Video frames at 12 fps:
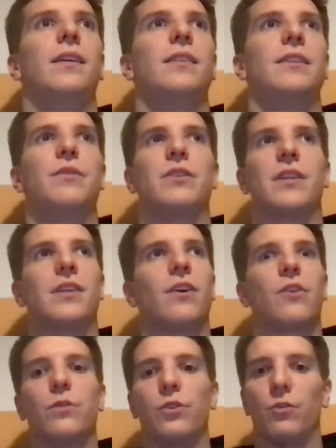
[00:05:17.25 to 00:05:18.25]
If there's any
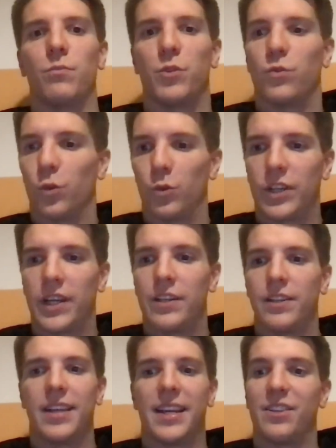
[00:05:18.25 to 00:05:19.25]
kind of government rule
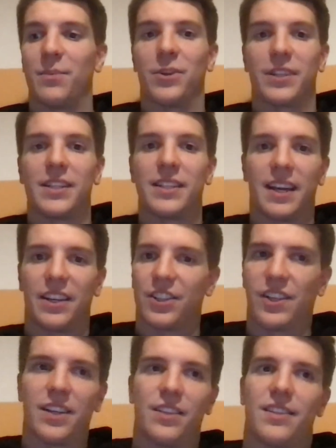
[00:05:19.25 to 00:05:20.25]
changes, HMRC tax
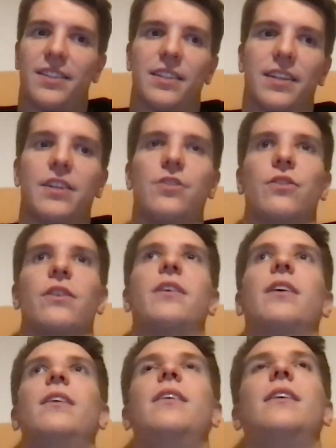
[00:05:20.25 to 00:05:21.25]
changes,
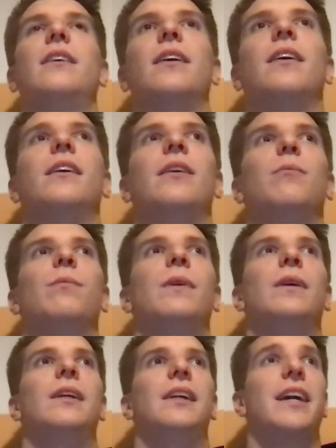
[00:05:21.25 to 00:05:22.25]
etc.
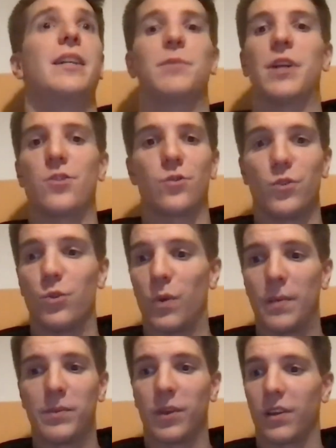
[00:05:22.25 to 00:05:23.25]
Any potential new
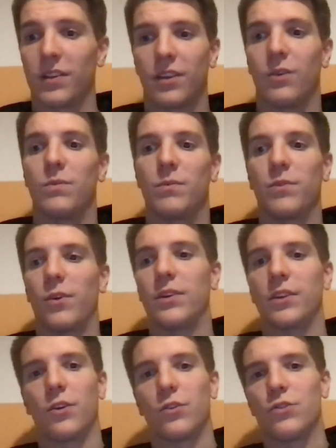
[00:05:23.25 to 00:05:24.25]
websites to go and
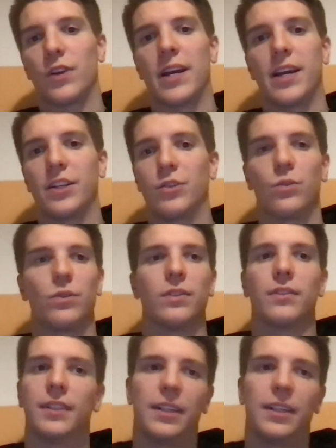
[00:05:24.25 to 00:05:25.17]
find contracts, or